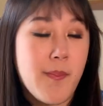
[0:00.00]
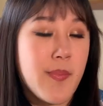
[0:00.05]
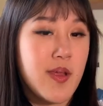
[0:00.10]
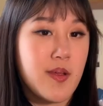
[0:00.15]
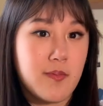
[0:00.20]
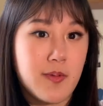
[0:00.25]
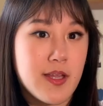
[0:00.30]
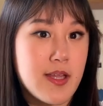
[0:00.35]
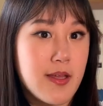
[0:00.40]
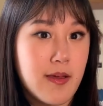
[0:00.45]

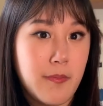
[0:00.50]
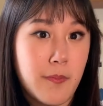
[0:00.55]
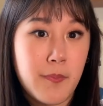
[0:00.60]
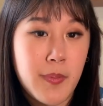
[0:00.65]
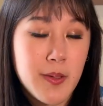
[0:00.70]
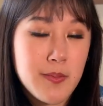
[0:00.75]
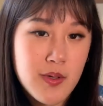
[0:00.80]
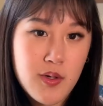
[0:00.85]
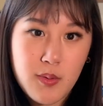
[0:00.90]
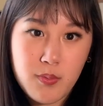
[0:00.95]
Like
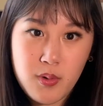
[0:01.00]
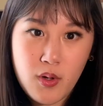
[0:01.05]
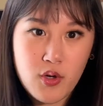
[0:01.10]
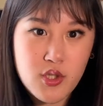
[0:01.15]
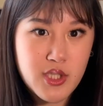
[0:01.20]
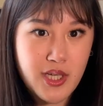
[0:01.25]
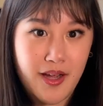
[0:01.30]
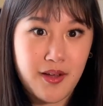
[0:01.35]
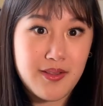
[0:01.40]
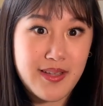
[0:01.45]
people
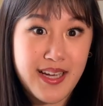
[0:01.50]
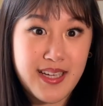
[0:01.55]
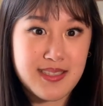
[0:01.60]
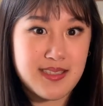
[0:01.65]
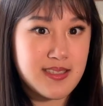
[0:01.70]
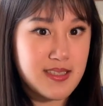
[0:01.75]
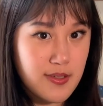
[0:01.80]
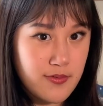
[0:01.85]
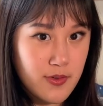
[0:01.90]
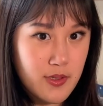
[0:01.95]
approach
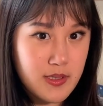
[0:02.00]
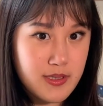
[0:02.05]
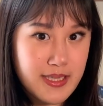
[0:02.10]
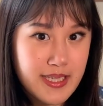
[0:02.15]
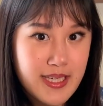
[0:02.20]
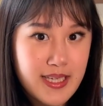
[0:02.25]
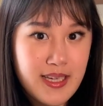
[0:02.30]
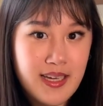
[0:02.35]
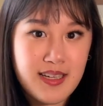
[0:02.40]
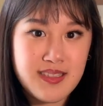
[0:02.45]
outlines
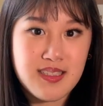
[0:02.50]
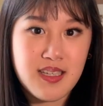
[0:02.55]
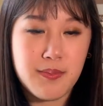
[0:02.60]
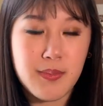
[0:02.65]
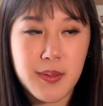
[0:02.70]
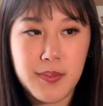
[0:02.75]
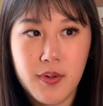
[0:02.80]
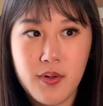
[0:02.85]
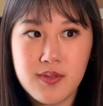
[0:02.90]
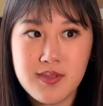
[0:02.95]
differently. Some
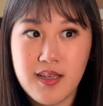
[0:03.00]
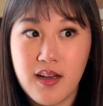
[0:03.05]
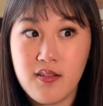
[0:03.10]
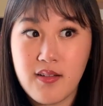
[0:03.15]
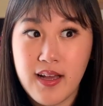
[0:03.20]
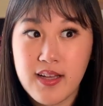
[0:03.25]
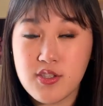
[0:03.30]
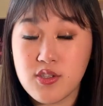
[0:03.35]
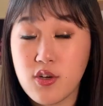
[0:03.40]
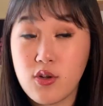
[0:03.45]
people's
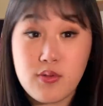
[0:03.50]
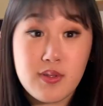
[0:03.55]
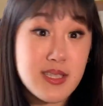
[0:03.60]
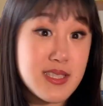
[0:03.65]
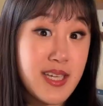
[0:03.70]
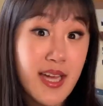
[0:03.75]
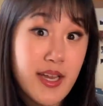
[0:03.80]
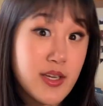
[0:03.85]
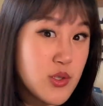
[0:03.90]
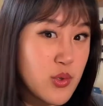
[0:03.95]
outlines are only
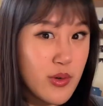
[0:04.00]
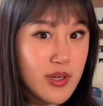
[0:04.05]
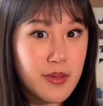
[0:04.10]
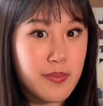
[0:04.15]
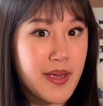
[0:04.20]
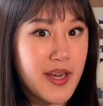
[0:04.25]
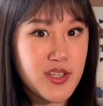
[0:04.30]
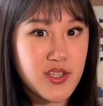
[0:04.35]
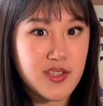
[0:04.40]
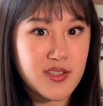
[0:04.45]
10-20
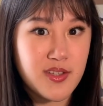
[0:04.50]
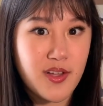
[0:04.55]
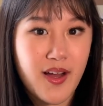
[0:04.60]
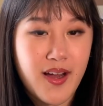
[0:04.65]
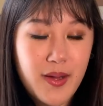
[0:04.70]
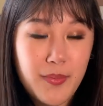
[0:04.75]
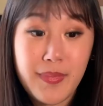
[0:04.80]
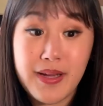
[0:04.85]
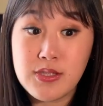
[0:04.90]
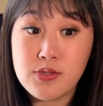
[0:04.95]
pages
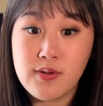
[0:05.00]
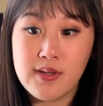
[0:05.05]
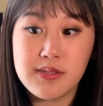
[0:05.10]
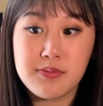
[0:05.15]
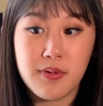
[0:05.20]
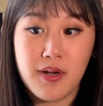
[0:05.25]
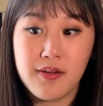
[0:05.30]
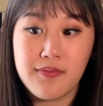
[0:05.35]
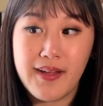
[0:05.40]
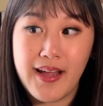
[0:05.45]
long. My torts
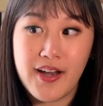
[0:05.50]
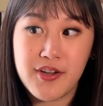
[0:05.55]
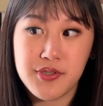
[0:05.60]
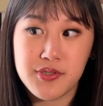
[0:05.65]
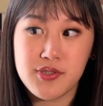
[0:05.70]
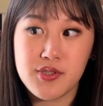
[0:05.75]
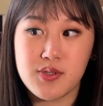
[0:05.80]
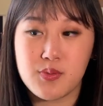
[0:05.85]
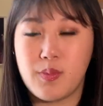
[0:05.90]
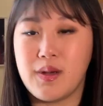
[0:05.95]
prof
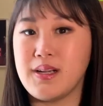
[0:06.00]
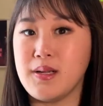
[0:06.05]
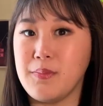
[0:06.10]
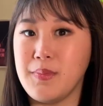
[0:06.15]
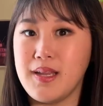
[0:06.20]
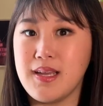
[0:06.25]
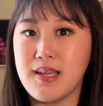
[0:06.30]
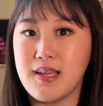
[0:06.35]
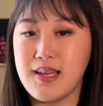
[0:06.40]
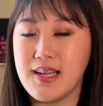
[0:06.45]
actually just
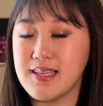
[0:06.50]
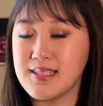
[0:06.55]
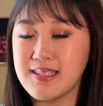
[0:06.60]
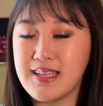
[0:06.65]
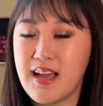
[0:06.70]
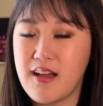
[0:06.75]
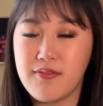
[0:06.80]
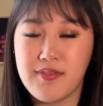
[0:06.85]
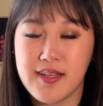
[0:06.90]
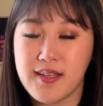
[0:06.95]
recommended us
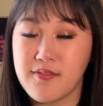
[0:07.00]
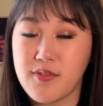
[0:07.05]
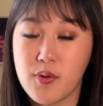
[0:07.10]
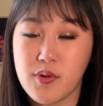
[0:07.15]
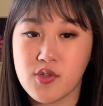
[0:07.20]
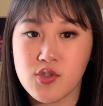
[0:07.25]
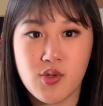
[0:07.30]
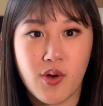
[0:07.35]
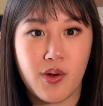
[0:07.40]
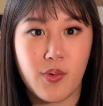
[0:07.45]
have like a
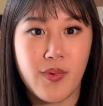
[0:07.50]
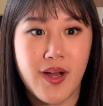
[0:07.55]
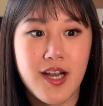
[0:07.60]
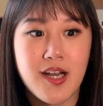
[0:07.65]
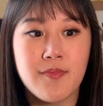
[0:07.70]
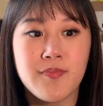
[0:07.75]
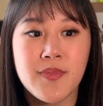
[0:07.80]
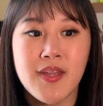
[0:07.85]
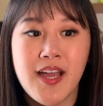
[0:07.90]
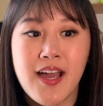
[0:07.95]
very short
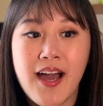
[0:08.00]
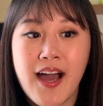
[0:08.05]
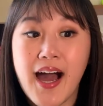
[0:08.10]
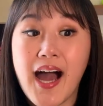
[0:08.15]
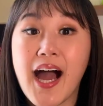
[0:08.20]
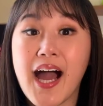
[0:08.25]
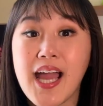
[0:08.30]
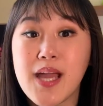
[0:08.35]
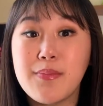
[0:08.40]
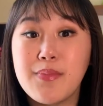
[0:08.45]
one.
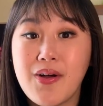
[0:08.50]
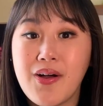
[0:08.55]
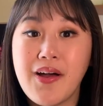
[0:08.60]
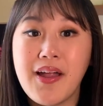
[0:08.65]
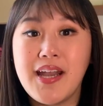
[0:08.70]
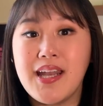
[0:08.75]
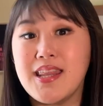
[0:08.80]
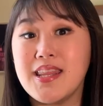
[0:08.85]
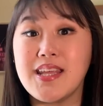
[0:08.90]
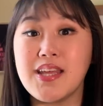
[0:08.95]
I'm
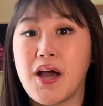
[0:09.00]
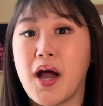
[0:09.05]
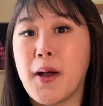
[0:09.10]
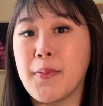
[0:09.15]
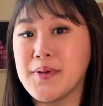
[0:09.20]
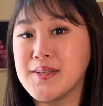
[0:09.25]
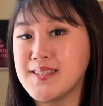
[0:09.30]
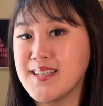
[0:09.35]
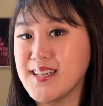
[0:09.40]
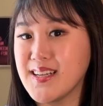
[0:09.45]
on the
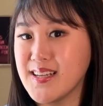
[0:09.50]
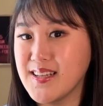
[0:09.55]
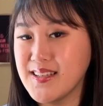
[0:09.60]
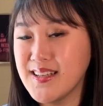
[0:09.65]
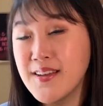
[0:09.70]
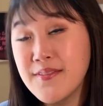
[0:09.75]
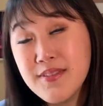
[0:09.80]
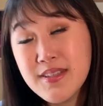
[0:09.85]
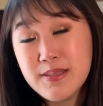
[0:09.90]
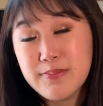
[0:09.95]
opposite end
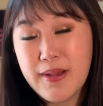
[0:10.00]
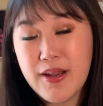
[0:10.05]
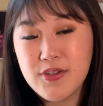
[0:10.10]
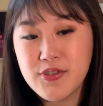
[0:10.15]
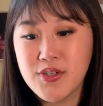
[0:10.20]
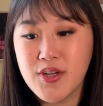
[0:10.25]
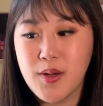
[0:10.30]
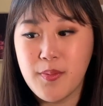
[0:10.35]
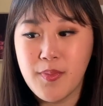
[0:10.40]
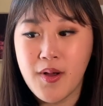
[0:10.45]
of the
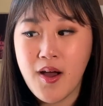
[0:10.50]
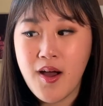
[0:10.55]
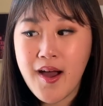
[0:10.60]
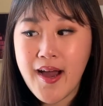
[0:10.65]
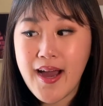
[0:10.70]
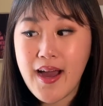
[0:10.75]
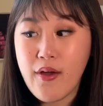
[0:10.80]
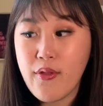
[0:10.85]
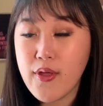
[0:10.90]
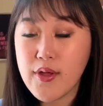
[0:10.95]
spectrum.
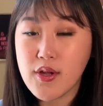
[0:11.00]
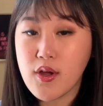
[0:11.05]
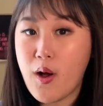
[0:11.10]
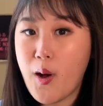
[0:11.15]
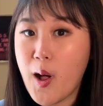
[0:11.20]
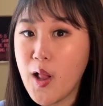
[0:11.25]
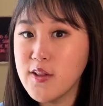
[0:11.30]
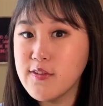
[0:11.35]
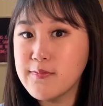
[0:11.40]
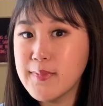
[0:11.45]
I think
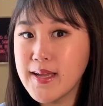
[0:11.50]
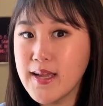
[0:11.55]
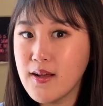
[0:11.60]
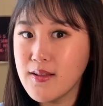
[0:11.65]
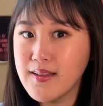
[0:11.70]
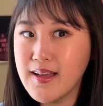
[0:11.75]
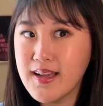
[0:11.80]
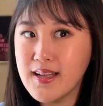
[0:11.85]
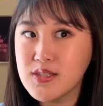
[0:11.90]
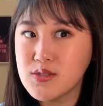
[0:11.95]
all of my
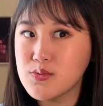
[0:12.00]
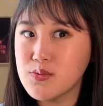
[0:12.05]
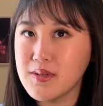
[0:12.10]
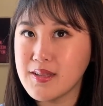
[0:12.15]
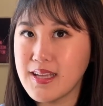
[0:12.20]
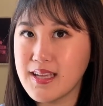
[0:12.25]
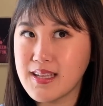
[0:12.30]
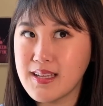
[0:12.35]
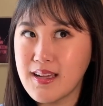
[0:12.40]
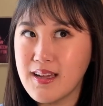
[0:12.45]
outlines were
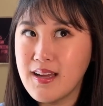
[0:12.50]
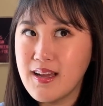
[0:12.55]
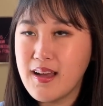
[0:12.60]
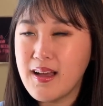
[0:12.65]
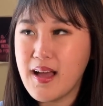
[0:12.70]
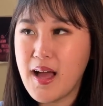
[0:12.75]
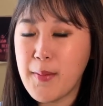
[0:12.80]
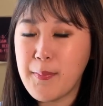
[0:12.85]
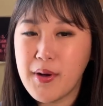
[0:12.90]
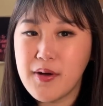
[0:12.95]
like
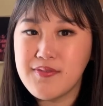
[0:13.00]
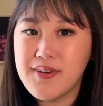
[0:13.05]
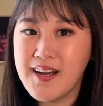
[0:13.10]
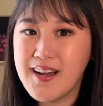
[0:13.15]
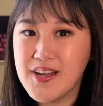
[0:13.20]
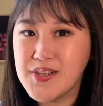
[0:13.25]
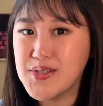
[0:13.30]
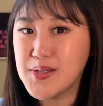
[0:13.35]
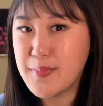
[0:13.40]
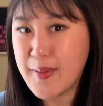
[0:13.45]
above
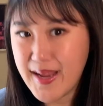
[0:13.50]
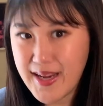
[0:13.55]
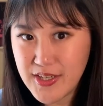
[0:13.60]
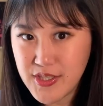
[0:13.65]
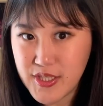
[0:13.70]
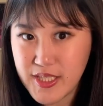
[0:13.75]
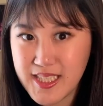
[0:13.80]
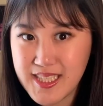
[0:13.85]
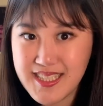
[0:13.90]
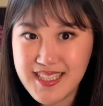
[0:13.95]
100
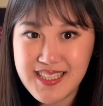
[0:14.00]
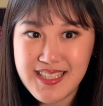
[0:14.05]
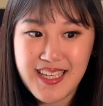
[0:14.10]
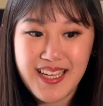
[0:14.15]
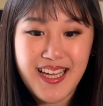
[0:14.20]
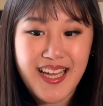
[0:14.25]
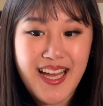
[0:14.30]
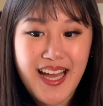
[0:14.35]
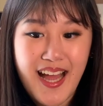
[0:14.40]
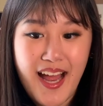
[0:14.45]
pages,
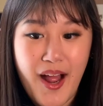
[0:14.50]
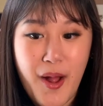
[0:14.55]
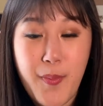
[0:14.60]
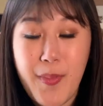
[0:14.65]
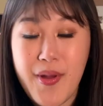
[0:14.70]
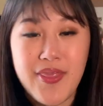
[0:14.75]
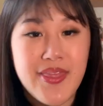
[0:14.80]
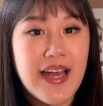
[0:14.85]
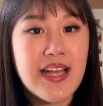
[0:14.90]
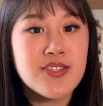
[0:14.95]

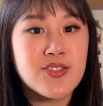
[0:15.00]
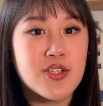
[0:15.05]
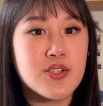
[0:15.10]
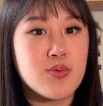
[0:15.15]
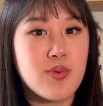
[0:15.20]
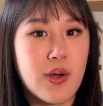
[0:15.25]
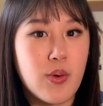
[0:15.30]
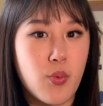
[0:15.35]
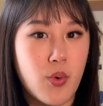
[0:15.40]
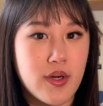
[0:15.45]
and that's
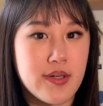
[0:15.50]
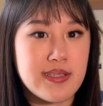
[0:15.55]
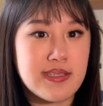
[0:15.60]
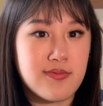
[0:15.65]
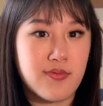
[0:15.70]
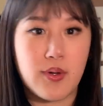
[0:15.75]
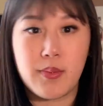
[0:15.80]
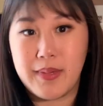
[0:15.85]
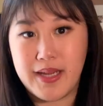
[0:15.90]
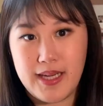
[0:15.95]
just what works
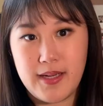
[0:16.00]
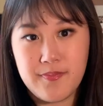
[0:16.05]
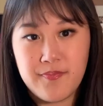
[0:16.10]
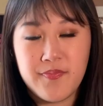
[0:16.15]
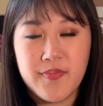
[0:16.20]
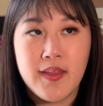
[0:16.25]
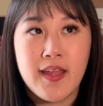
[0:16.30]
for me.